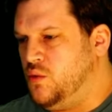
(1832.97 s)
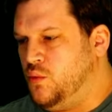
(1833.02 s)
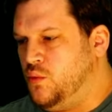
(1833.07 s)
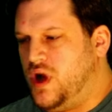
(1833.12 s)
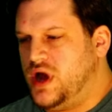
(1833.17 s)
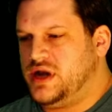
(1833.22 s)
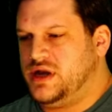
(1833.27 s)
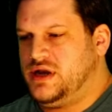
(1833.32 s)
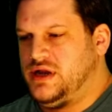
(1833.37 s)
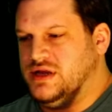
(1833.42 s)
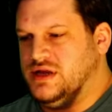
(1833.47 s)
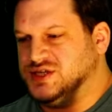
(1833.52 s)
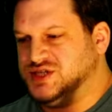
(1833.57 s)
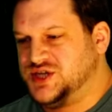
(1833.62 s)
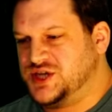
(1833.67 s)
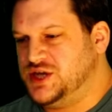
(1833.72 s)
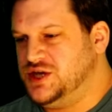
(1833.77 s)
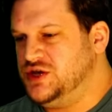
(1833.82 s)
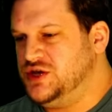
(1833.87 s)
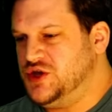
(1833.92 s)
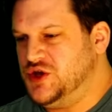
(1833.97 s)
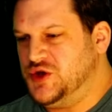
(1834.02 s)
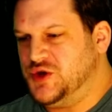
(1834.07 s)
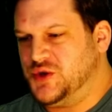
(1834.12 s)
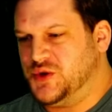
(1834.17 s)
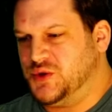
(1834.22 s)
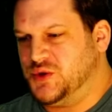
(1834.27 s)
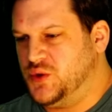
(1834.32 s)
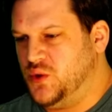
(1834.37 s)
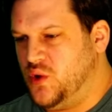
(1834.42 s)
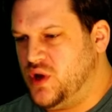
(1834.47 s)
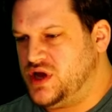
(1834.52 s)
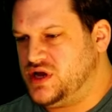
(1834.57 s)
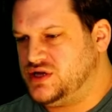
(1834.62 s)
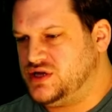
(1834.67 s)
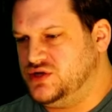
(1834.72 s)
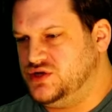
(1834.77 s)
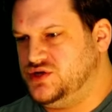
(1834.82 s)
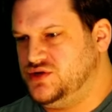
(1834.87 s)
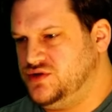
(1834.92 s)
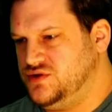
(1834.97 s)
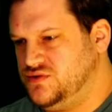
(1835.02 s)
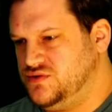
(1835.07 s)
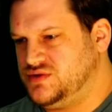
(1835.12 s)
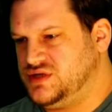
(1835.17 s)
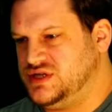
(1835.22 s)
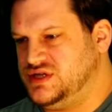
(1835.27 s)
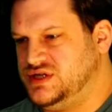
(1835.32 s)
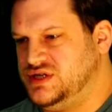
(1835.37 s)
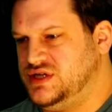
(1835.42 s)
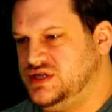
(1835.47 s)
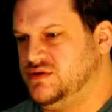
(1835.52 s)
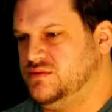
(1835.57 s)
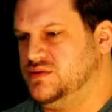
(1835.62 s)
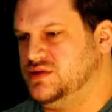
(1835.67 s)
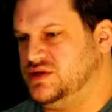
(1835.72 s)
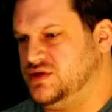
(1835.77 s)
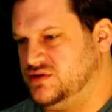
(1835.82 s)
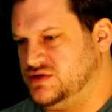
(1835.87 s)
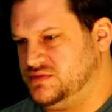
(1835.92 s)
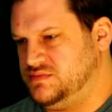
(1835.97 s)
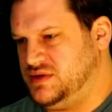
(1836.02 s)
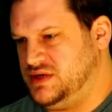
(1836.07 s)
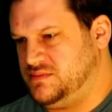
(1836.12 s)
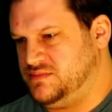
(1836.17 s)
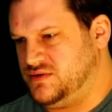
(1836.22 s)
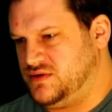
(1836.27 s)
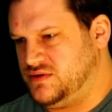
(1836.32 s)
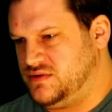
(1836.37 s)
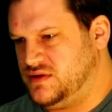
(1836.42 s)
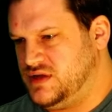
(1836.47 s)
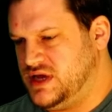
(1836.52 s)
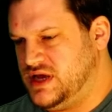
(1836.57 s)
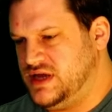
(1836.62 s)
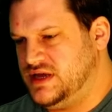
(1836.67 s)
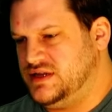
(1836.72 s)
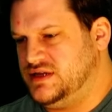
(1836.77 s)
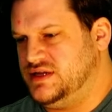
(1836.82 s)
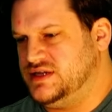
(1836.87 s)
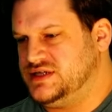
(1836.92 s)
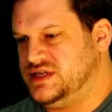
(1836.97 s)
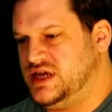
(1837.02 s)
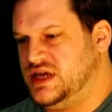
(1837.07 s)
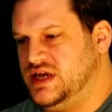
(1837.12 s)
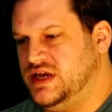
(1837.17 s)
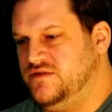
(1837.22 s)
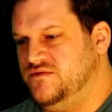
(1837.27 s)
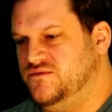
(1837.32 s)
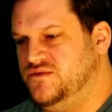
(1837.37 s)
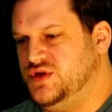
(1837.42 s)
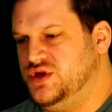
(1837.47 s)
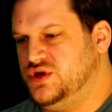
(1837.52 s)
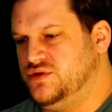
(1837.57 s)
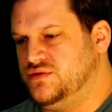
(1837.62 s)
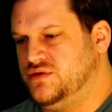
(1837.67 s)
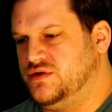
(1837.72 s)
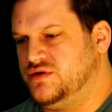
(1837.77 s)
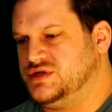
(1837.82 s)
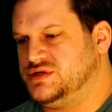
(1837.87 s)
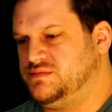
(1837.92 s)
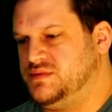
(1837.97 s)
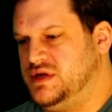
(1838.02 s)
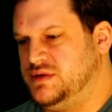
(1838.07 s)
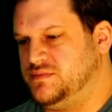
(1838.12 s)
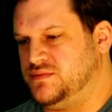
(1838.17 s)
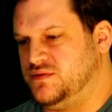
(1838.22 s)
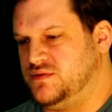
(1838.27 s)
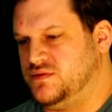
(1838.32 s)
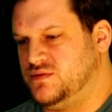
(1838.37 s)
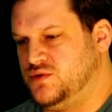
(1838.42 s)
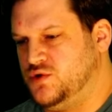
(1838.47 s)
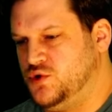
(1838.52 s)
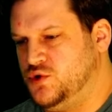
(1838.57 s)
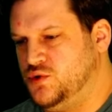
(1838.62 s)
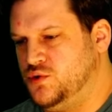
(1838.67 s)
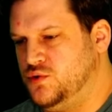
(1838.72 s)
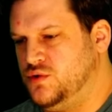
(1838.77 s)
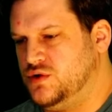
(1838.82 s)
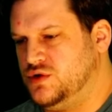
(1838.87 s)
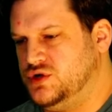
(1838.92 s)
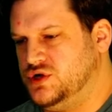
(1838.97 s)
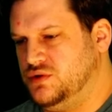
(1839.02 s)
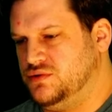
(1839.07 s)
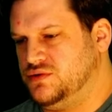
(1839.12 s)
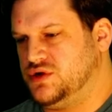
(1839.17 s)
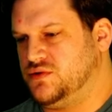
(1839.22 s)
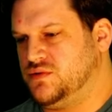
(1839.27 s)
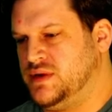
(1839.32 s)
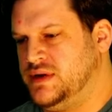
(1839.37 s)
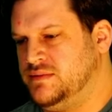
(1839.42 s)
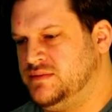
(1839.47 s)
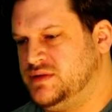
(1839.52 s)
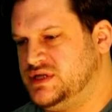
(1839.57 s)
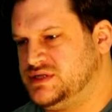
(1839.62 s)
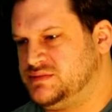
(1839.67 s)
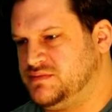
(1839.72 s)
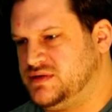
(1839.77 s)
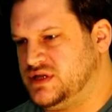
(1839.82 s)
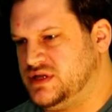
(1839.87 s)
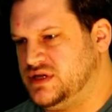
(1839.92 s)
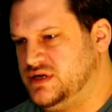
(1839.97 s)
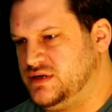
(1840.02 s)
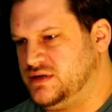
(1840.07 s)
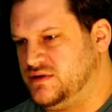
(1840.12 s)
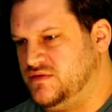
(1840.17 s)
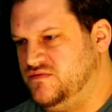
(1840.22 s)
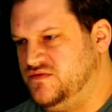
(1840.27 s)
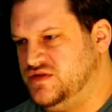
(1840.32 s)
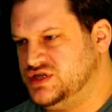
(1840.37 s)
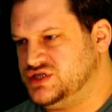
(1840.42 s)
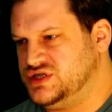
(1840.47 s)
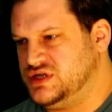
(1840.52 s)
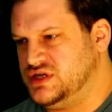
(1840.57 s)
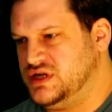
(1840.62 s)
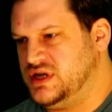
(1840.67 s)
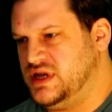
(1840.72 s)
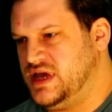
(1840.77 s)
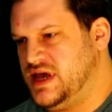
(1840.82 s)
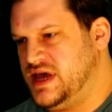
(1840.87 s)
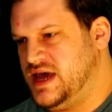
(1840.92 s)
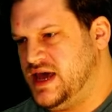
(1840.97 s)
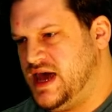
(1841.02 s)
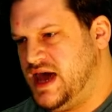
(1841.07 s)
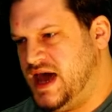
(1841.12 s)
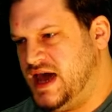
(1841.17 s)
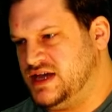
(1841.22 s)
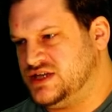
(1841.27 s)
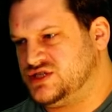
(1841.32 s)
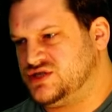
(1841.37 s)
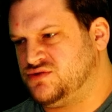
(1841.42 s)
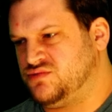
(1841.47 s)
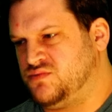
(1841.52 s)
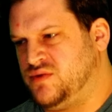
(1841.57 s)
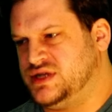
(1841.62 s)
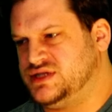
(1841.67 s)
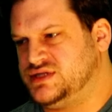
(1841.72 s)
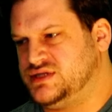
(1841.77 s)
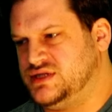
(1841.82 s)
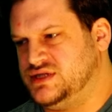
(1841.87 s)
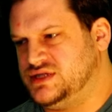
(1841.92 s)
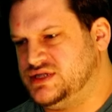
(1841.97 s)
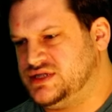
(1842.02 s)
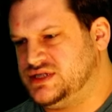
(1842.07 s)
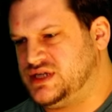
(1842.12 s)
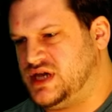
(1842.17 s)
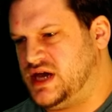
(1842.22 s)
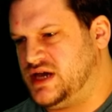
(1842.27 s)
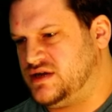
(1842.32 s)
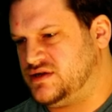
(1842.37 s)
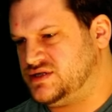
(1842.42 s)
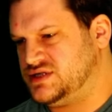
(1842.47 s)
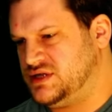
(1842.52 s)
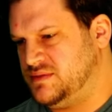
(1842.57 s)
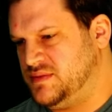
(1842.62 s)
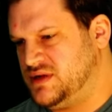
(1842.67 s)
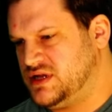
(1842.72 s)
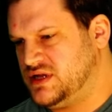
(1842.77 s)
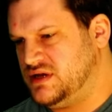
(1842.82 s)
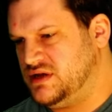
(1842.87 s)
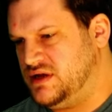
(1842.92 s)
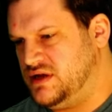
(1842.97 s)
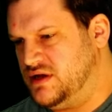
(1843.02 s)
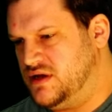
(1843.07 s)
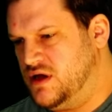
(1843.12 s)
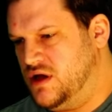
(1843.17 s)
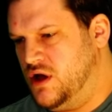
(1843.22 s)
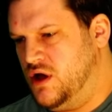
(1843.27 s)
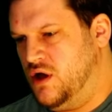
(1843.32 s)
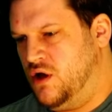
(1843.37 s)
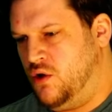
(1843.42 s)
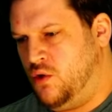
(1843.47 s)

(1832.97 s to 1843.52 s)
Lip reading: What is he going to do to deal with those people? Does he view those people who don't agree with his political vision as threats to societal stability?